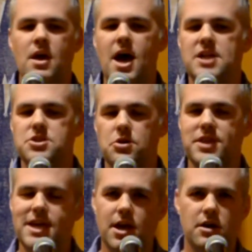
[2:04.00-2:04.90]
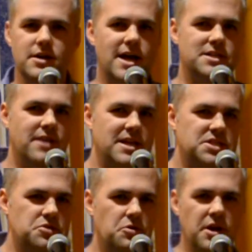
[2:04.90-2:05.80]
I told the ER doctor that
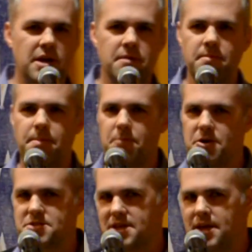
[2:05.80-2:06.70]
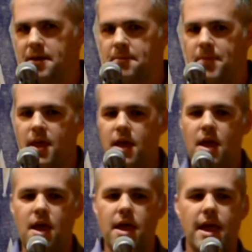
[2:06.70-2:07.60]
story mostly,
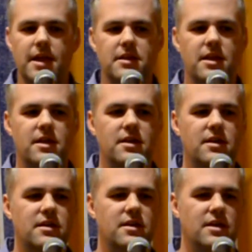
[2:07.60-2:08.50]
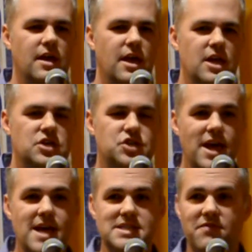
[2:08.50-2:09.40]
and she
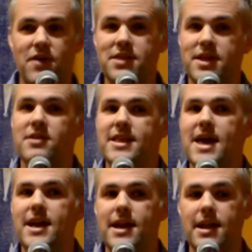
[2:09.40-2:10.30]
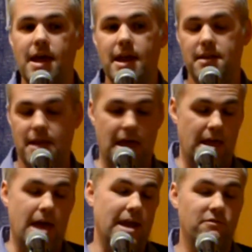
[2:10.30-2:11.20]
asked if anything like that had, had,
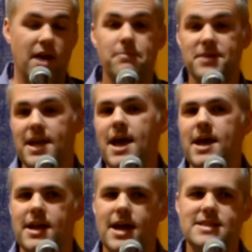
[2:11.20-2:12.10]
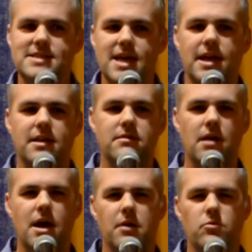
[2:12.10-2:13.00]
had ever happened again, and I said,
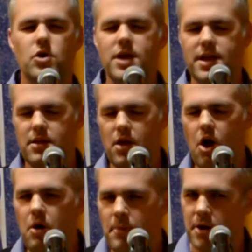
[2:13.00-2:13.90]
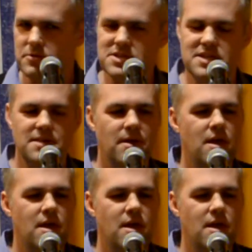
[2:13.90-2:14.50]
uh, well, almost.